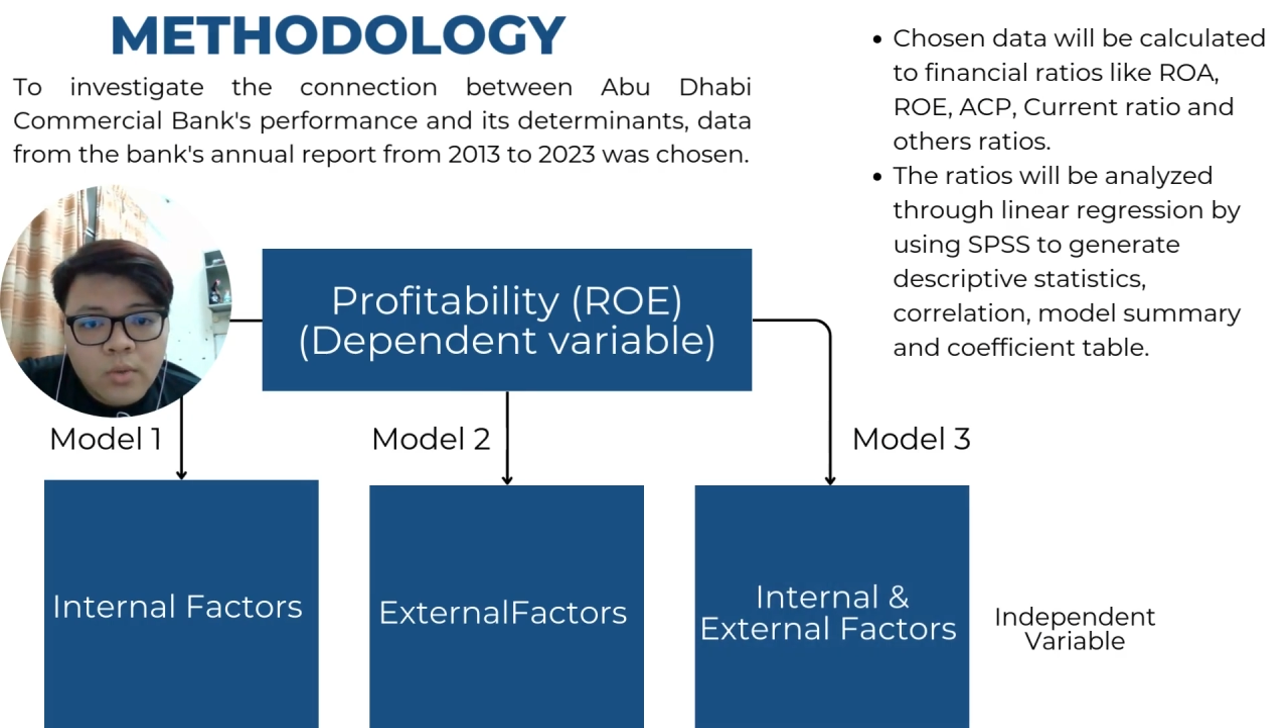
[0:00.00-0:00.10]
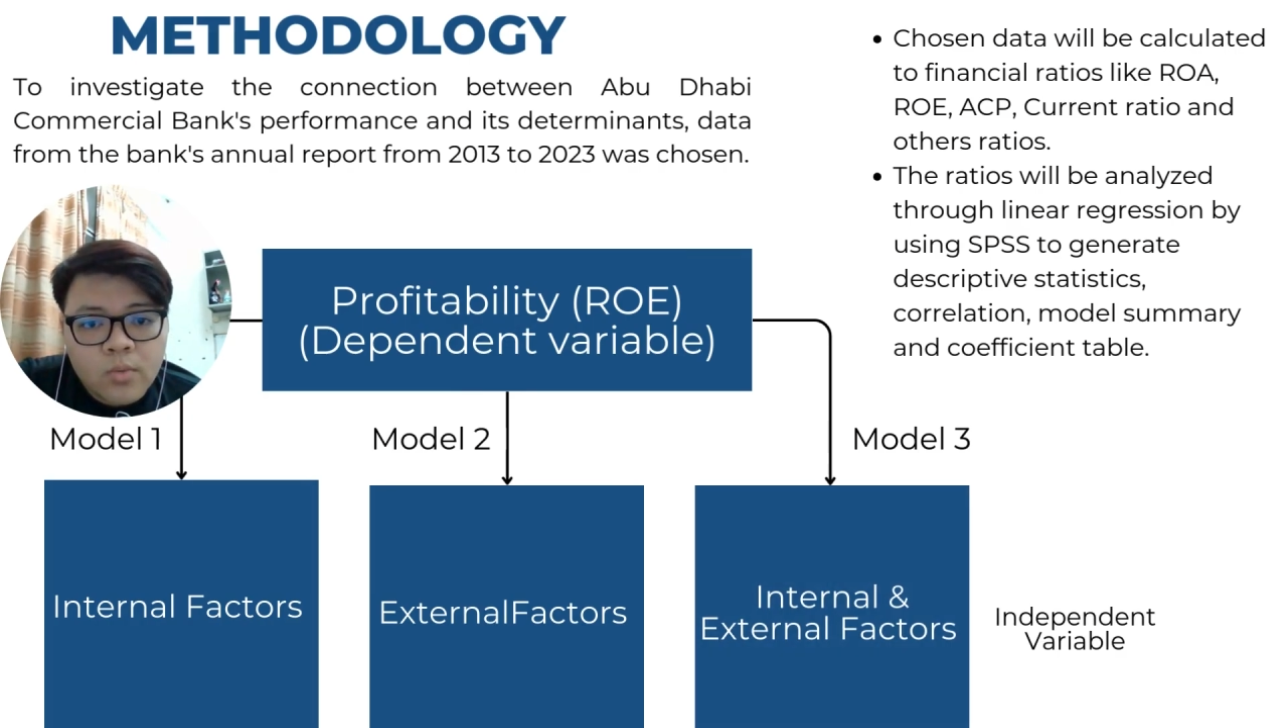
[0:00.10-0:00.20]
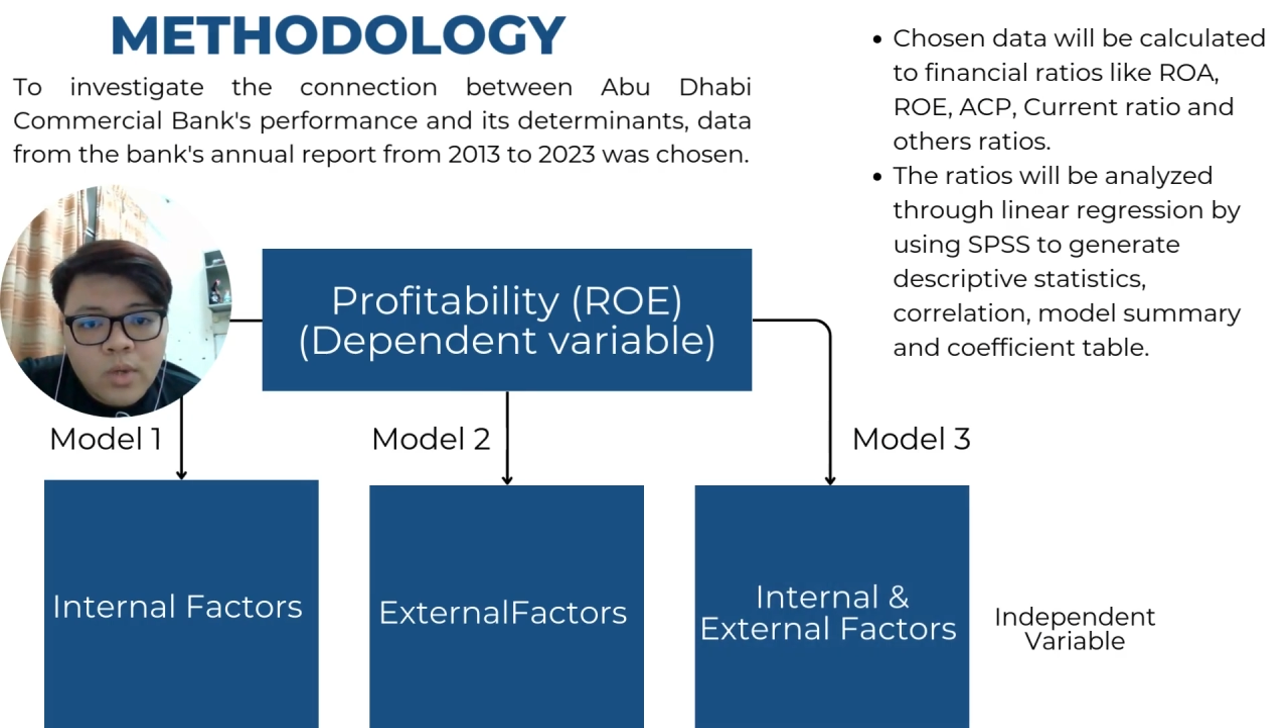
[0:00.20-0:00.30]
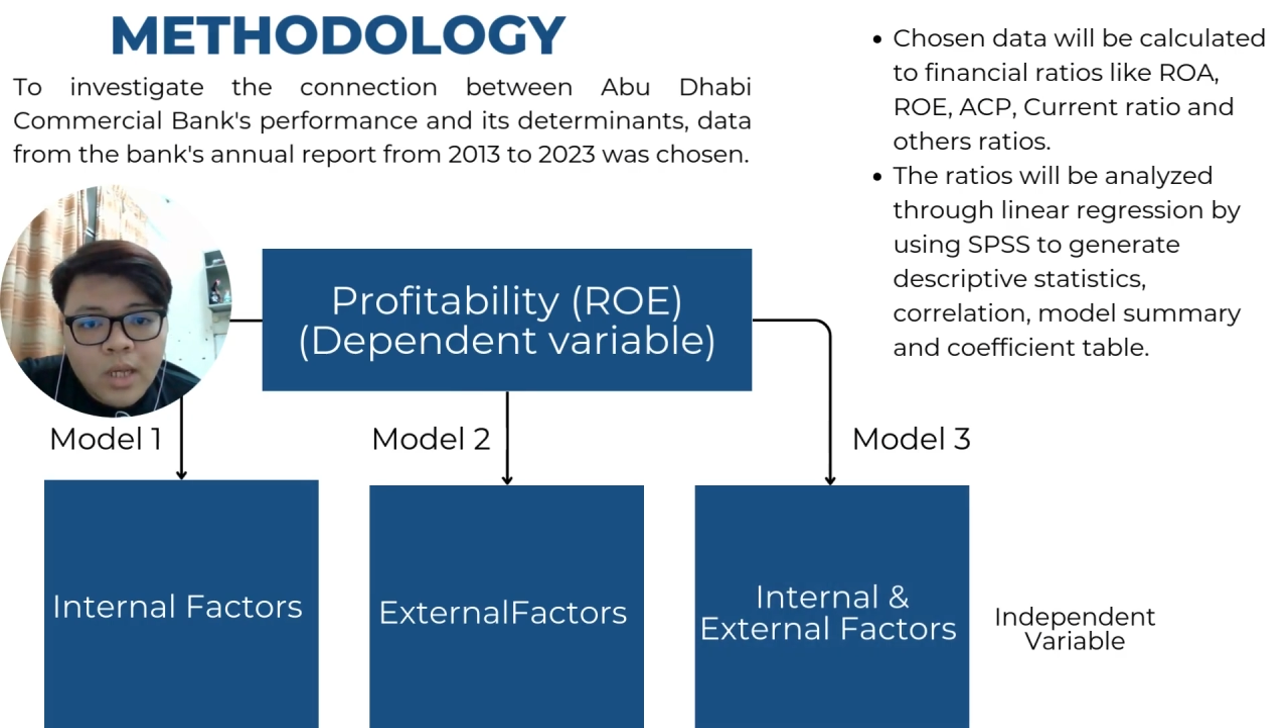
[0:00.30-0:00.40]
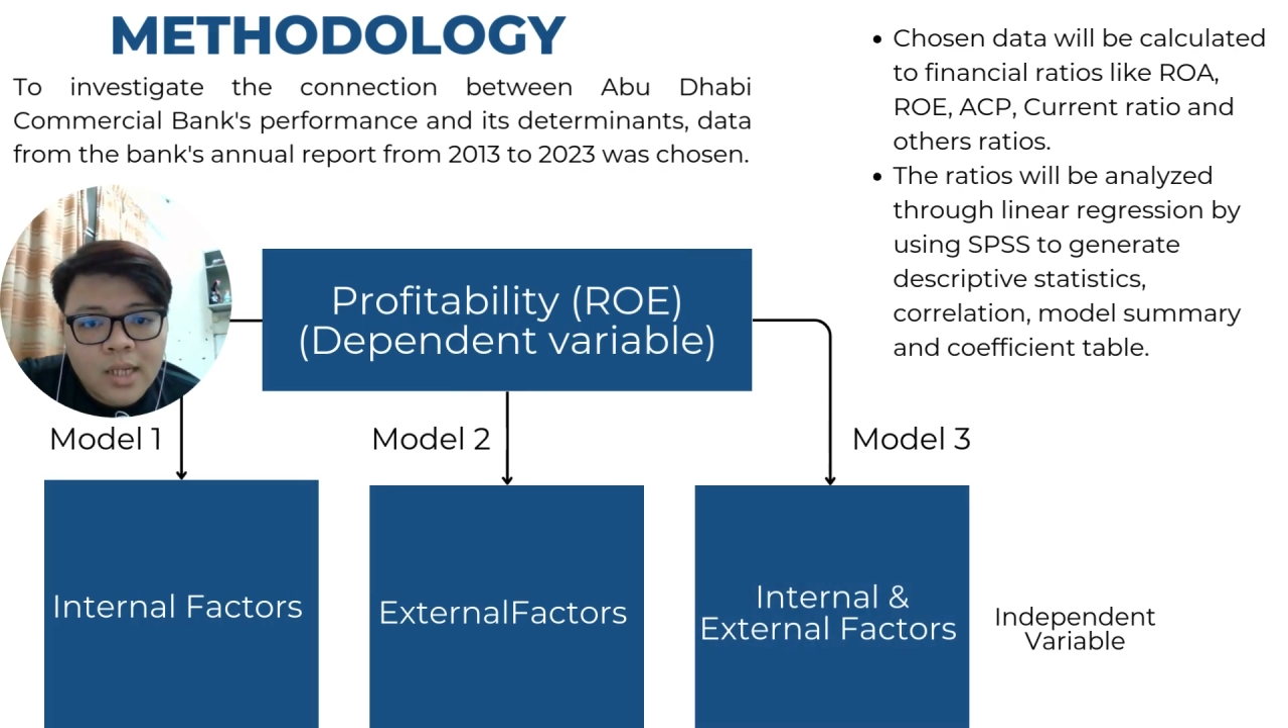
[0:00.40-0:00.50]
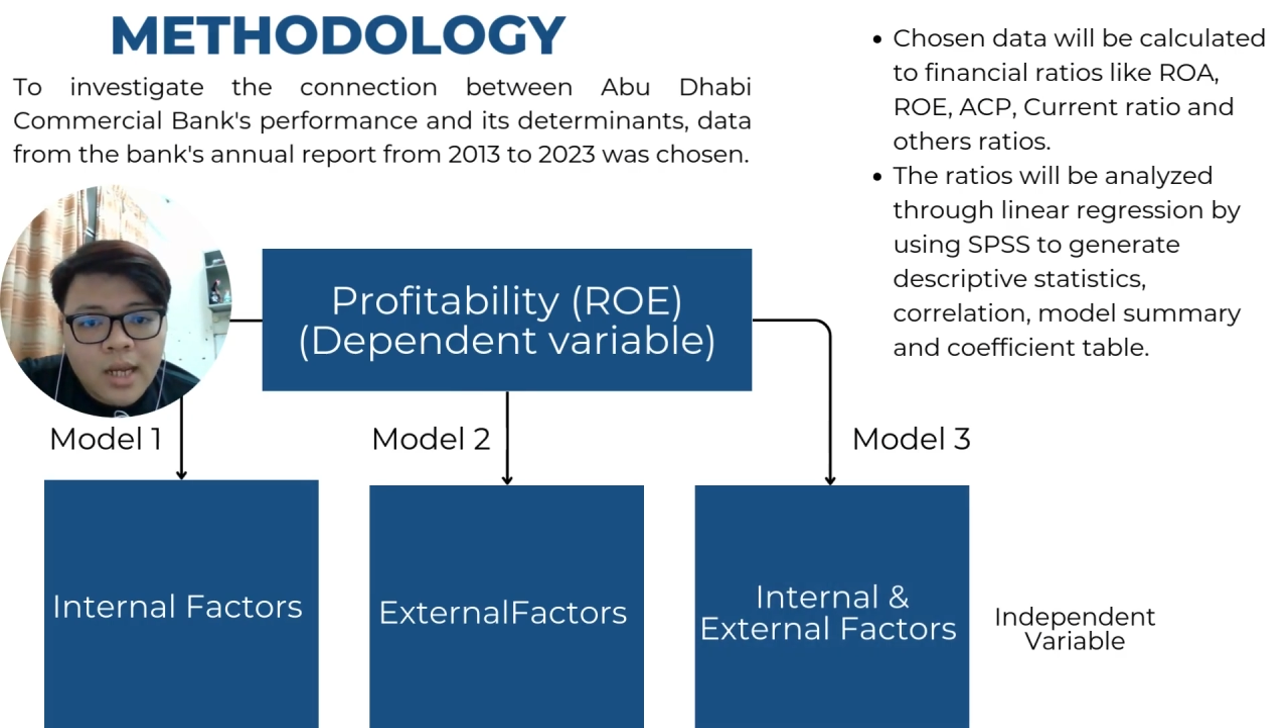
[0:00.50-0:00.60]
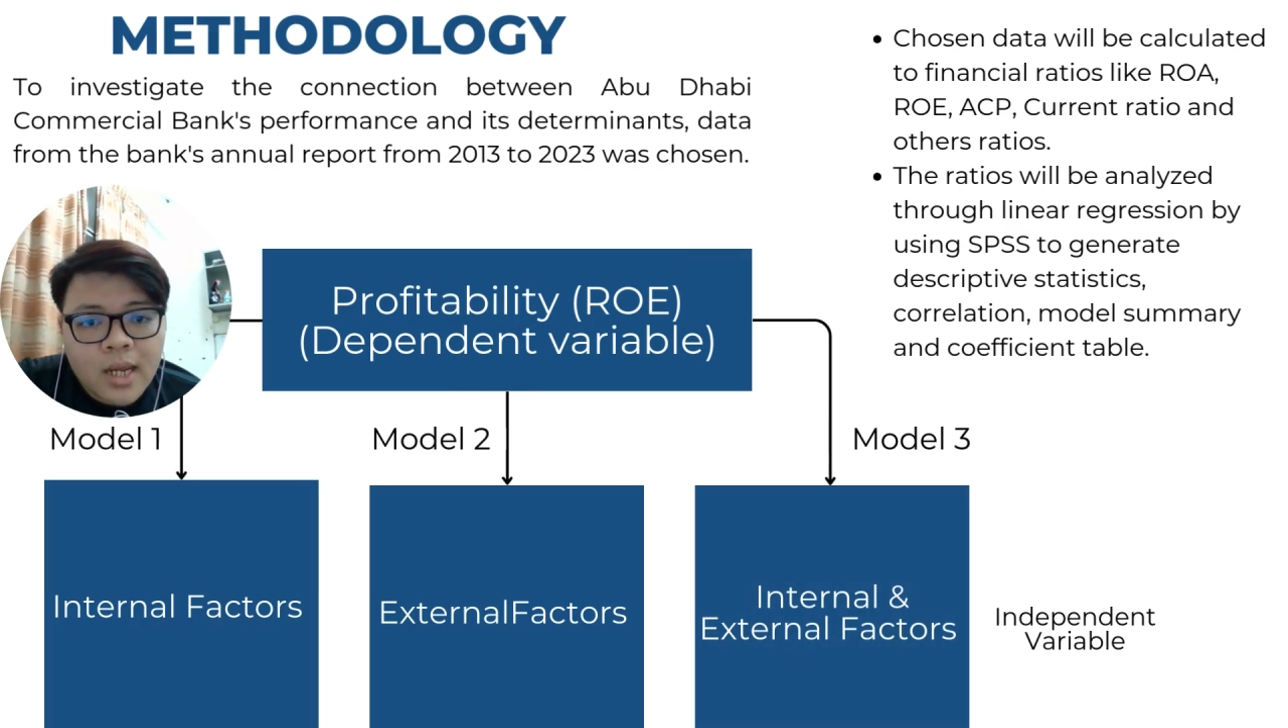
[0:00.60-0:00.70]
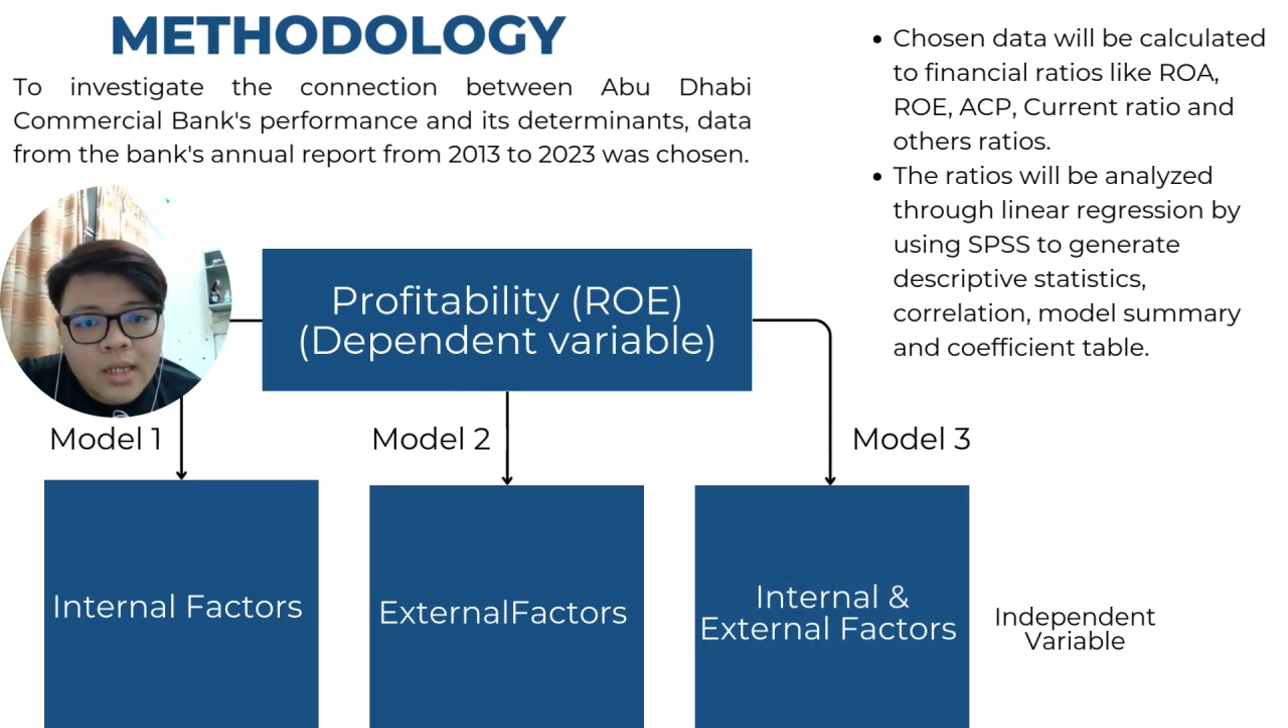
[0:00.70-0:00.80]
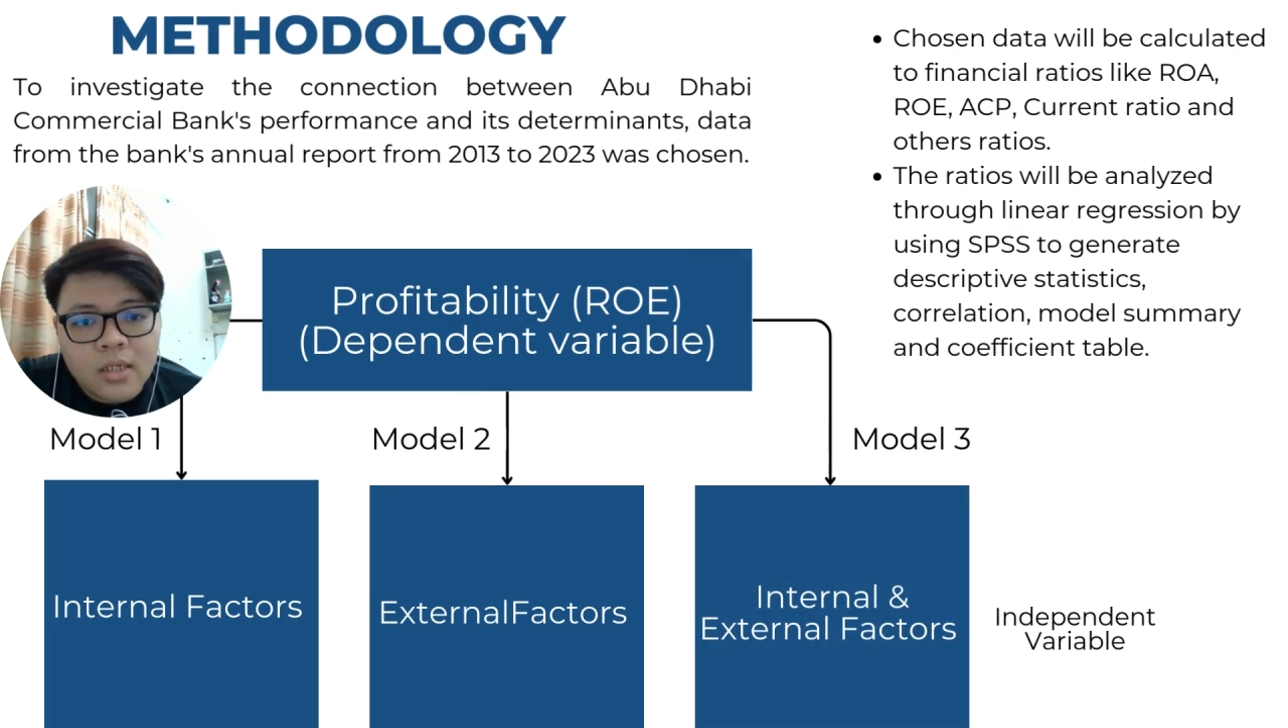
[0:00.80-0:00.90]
investigate